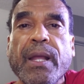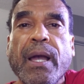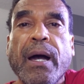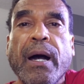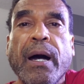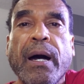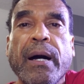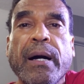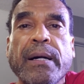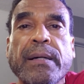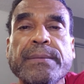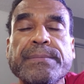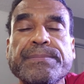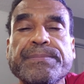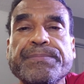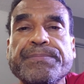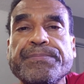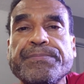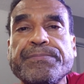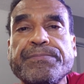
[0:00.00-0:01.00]

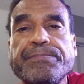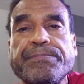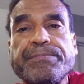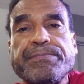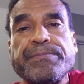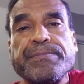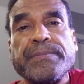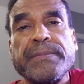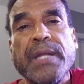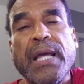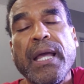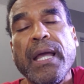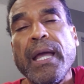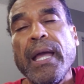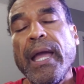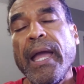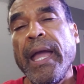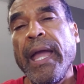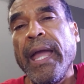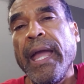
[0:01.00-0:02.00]
Um,
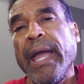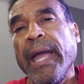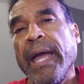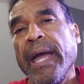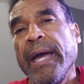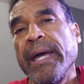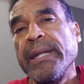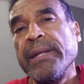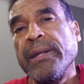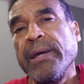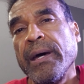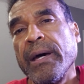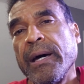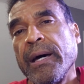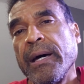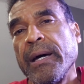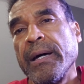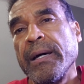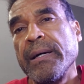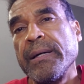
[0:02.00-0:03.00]
and,
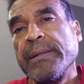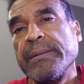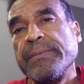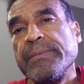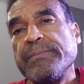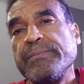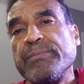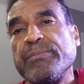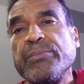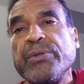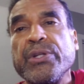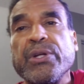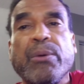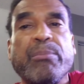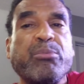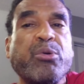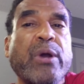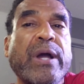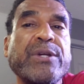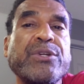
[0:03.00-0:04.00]
uh, you know,
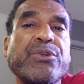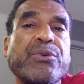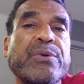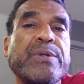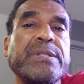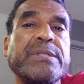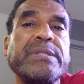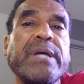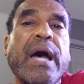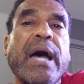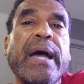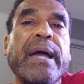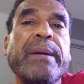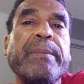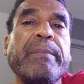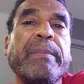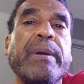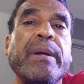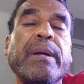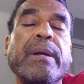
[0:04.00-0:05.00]
pressure is
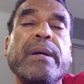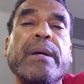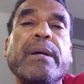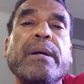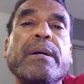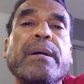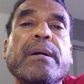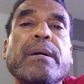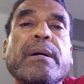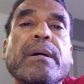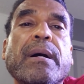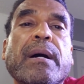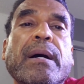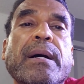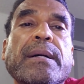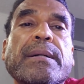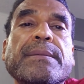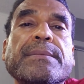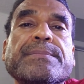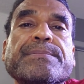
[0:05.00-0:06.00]
time,
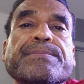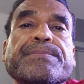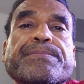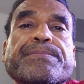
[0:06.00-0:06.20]
um,